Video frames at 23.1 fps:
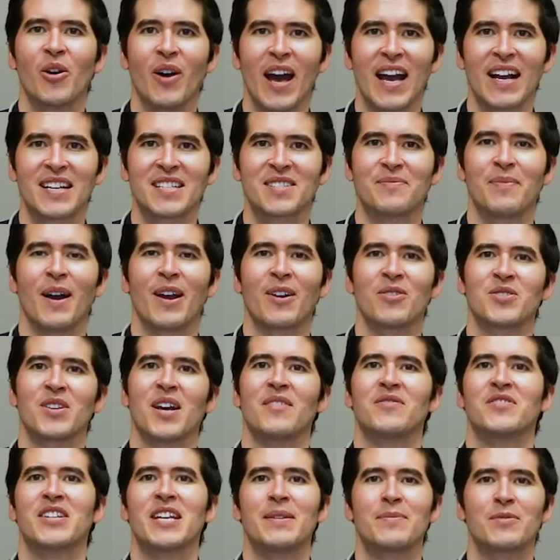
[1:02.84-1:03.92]
X
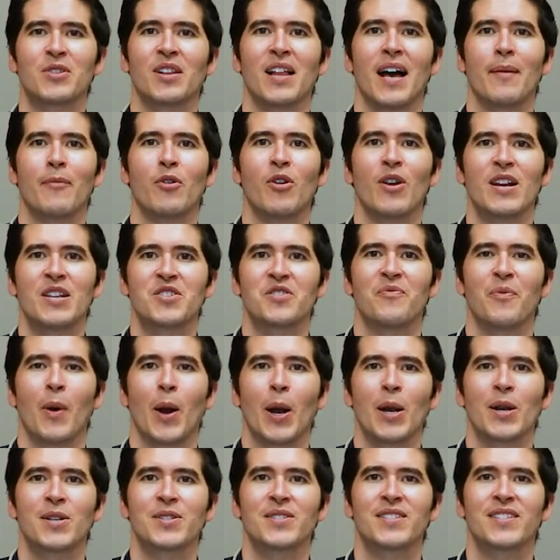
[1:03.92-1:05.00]
Microsoft Teams collaboration
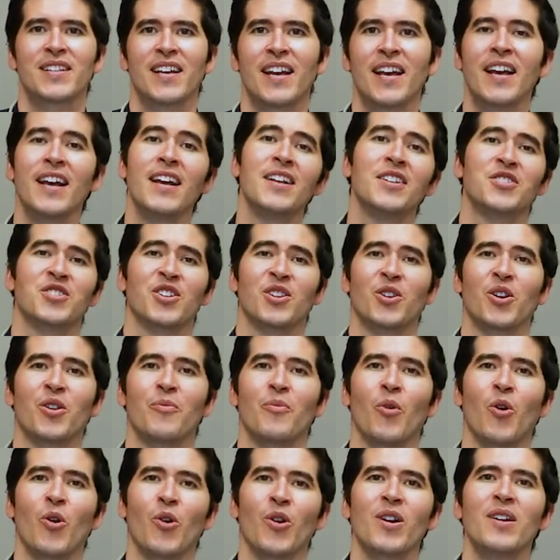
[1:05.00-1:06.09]
bars. To learn
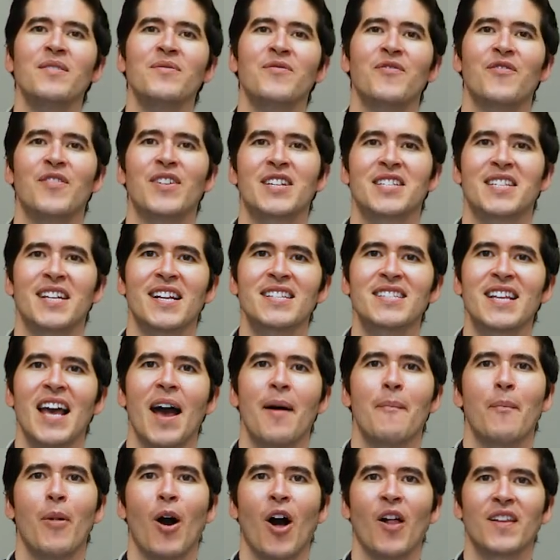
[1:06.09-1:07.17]
more, visit us
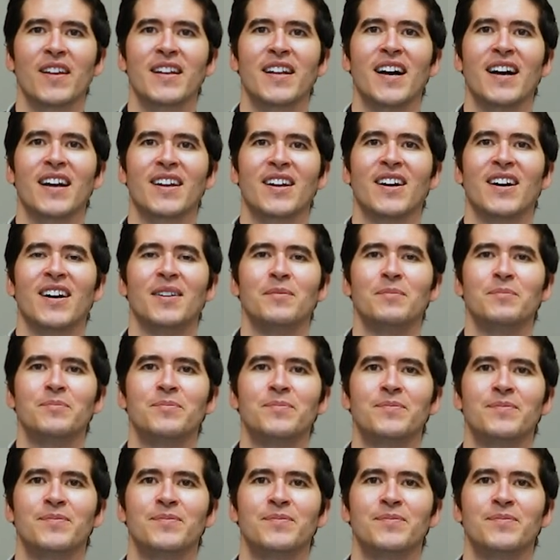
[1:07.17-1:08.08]
at poly.com.